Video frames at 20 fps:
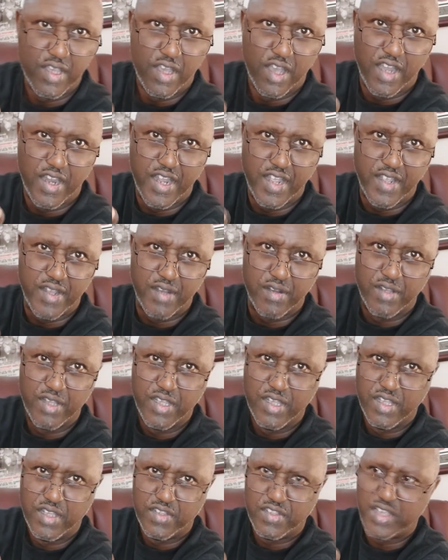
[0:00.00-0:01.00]
all right, there you go.
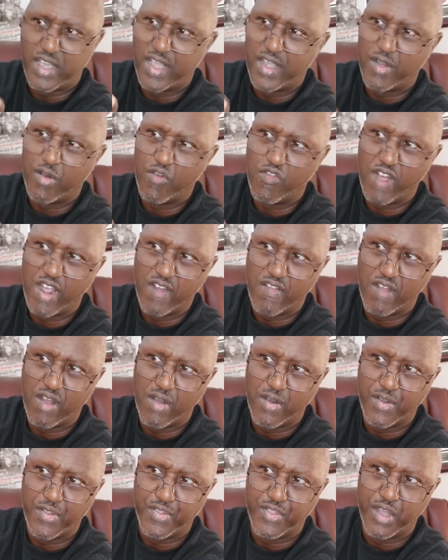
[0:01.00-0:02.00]
So I go right
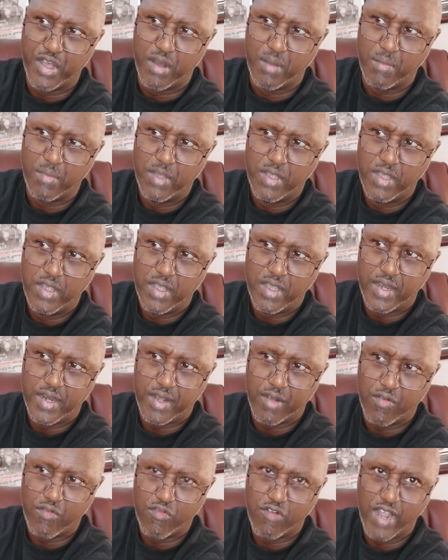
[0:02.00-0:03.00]
around the thumb. And I
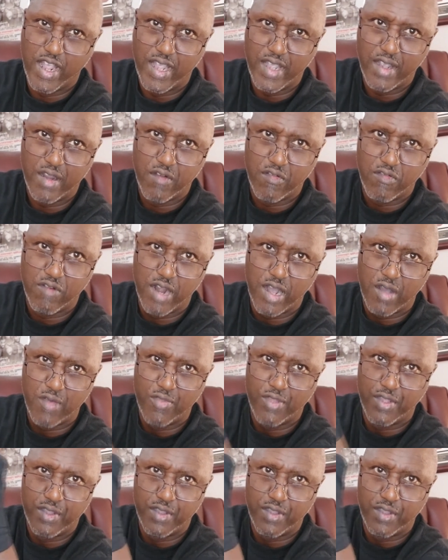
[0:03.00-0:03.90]
go right around the